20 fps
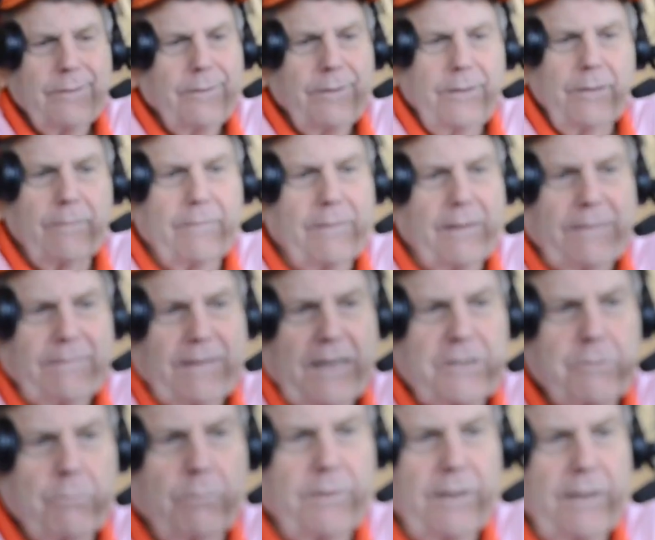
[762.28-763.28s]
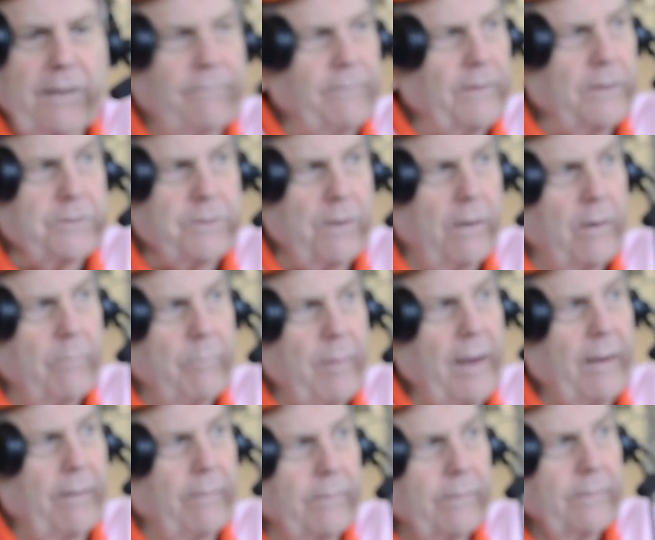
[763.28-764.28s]
you know, that, that's what the N F L is all
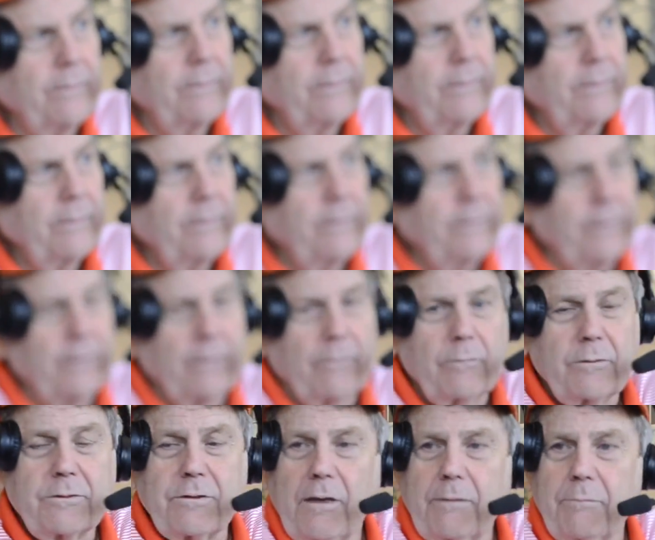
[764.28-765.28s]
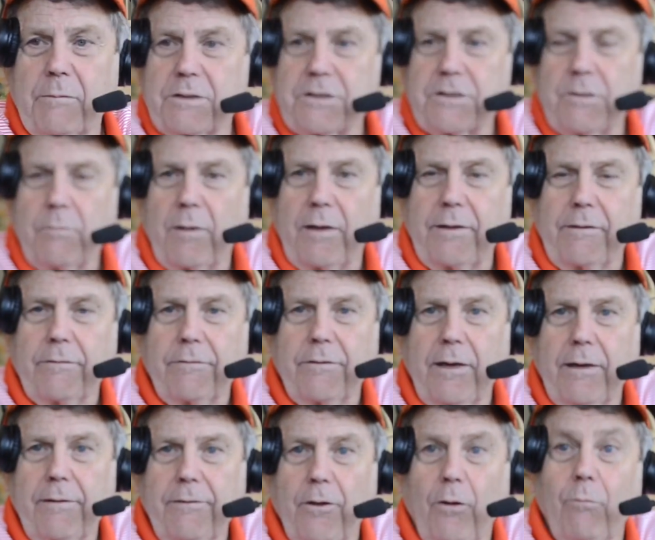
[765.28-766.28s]
about. You know, we were talking about somebody the other
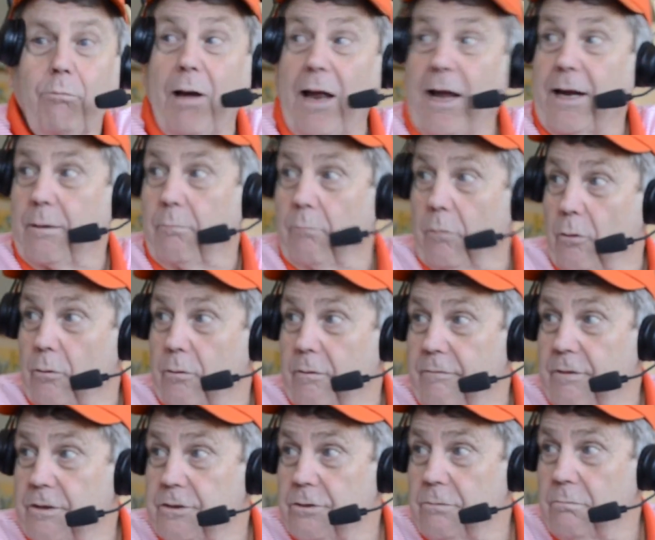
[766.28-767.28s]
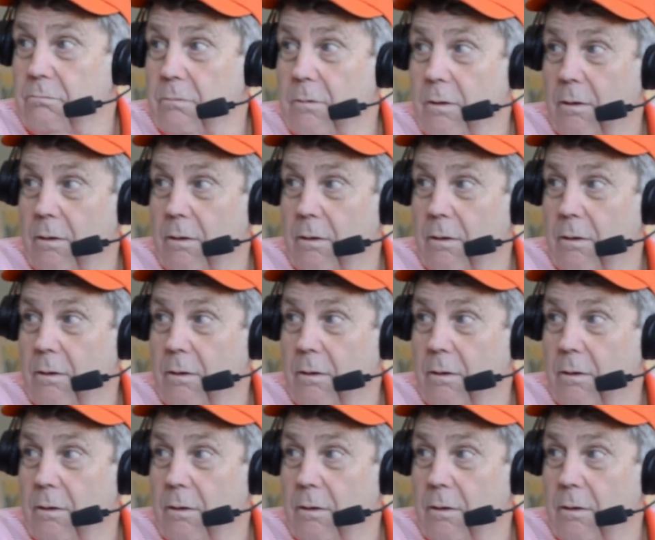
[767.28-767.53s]
day, the old black and blue division.